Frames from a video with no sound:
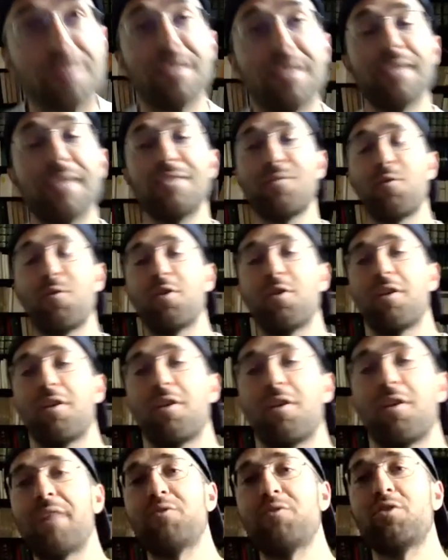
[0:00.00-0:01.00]
Thanks for the
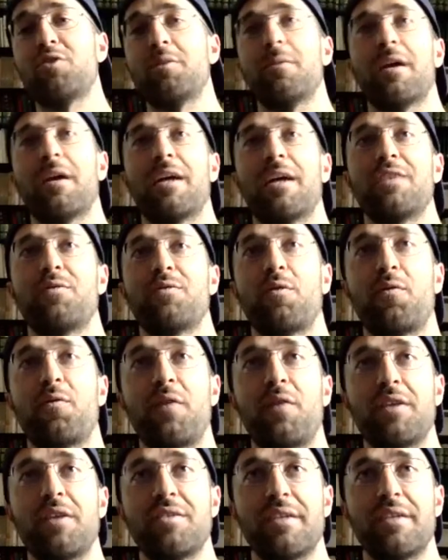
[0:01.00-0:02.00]
live stream, guys, for
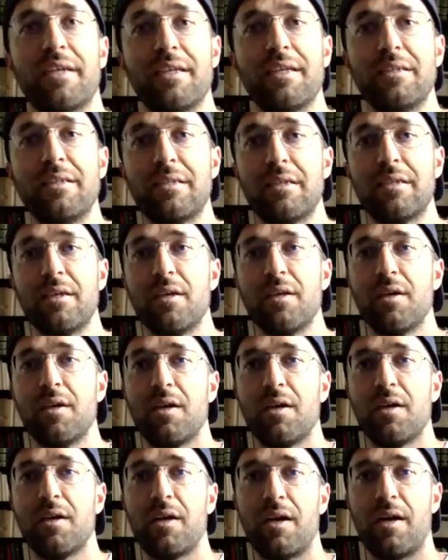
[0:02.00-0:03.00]
fixing it.
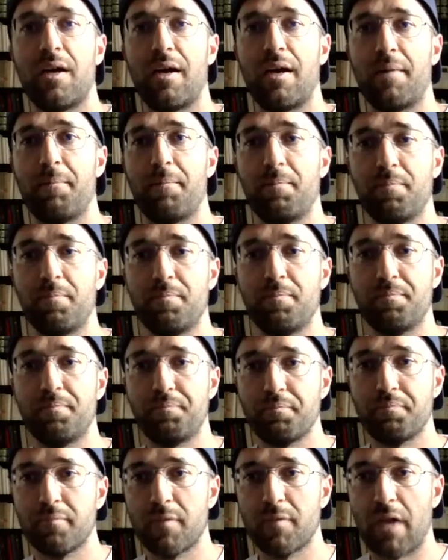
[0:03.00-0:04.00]
I'm
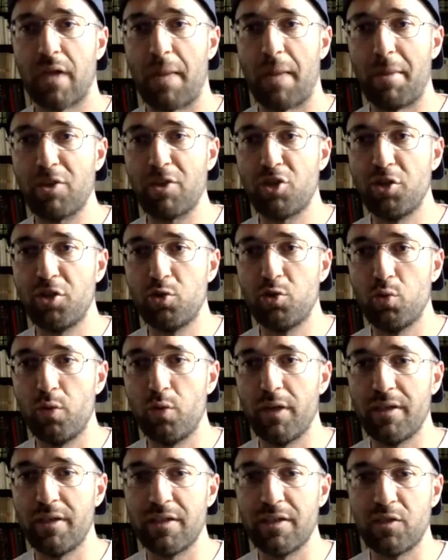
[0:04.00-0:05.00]
actually
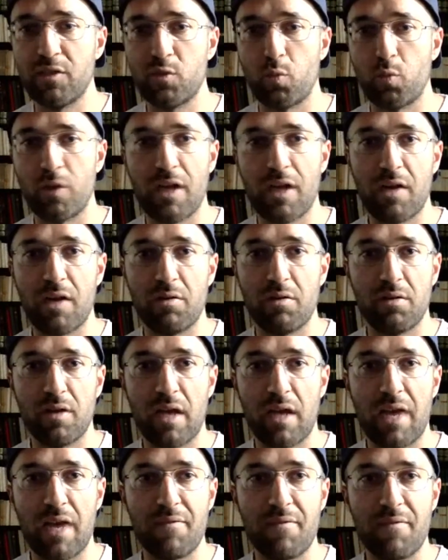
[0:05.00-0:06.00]
doing this without
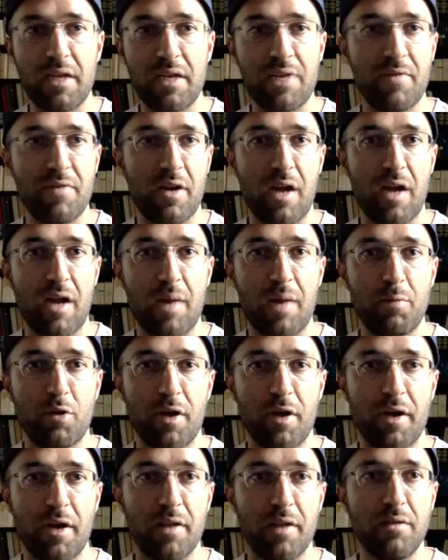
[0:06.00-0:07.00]
having even
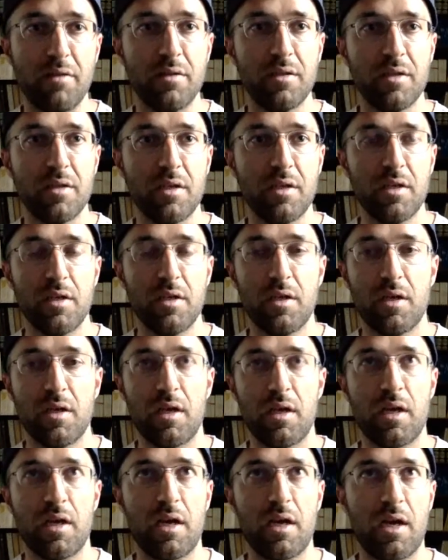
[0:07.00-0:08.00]
upgraded.
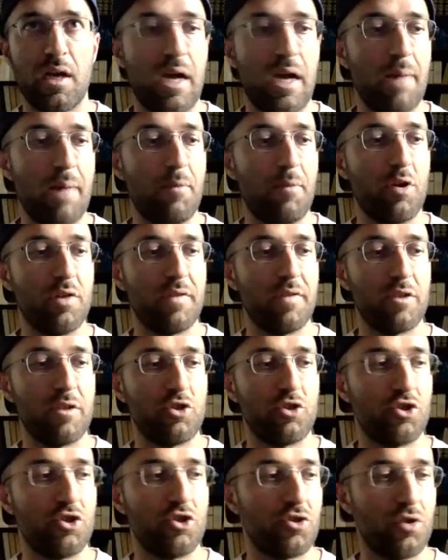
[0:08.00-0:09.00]
I'm not even
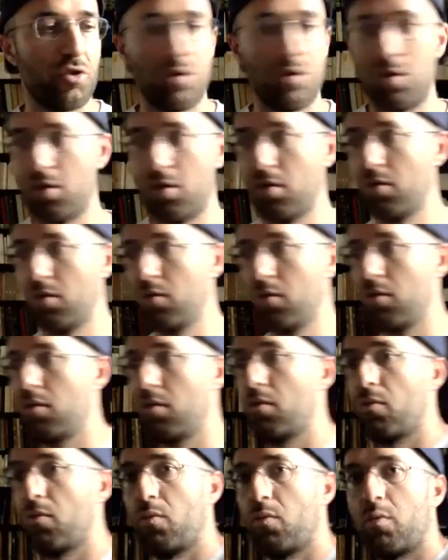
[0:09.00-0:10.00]
sure
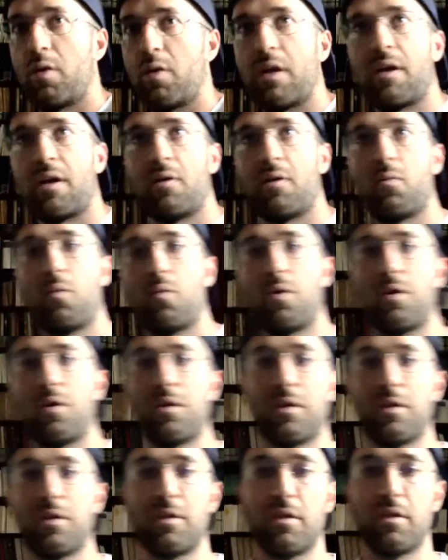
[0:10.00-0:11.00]
what
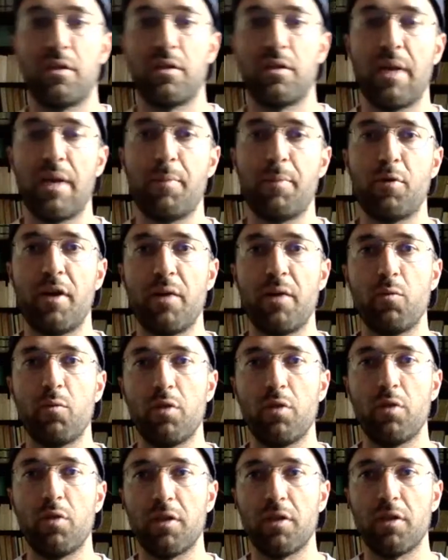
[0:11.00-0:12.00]
the upgrading
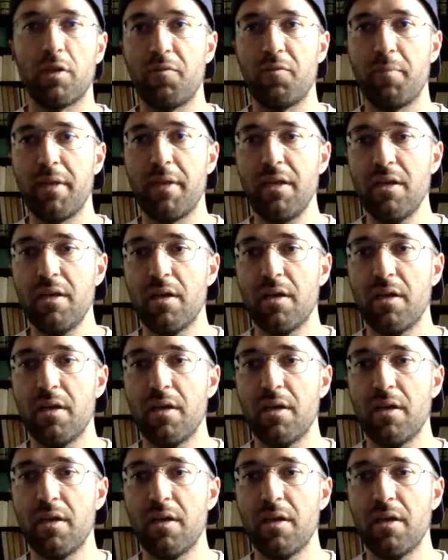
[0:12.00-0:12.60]
will give me.